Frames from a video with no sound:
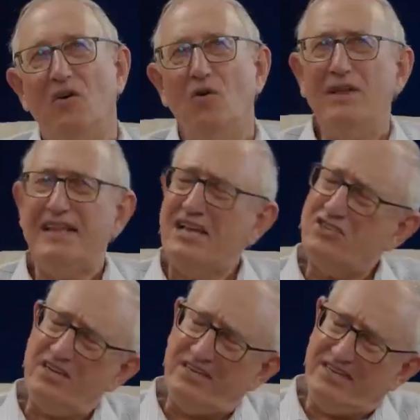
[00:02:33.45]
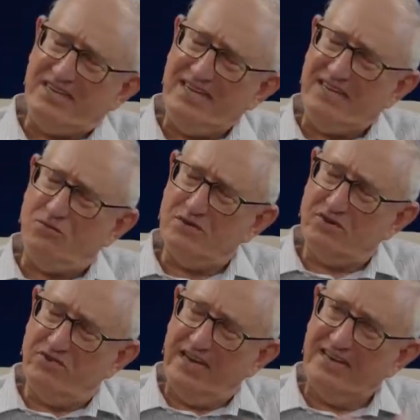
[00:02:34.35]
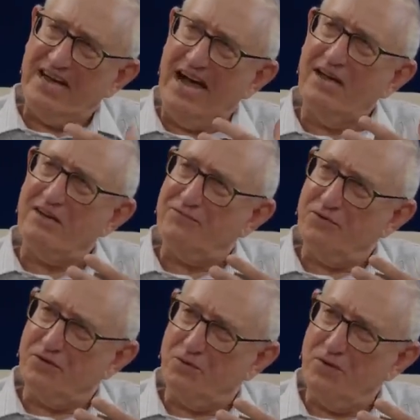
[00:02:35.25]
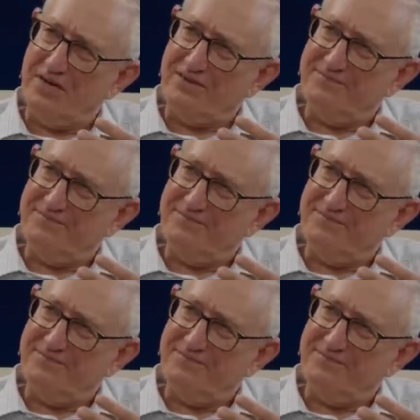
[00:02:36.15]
All it actually did was create a hunger for the word.